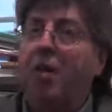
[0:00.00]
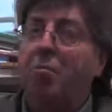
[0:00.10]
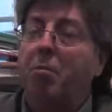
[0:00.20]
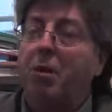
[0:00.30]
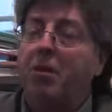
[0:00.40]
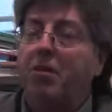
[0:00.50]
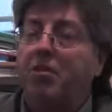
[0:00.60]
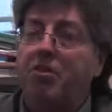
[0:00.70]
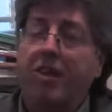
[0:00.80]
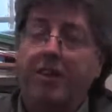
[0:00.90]
But the
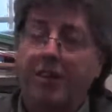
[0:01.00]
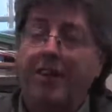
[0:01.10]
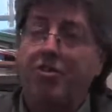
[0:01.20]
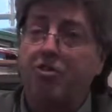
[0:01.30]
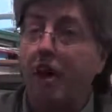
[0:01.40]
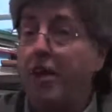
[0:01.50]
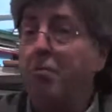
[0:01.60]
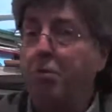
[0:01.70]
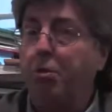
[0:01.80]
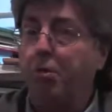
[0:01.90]
trick that I try
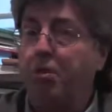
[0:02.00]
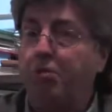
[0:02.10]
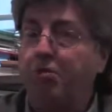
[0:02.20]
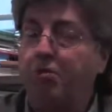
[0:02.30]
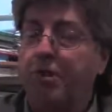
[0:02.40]
and pull off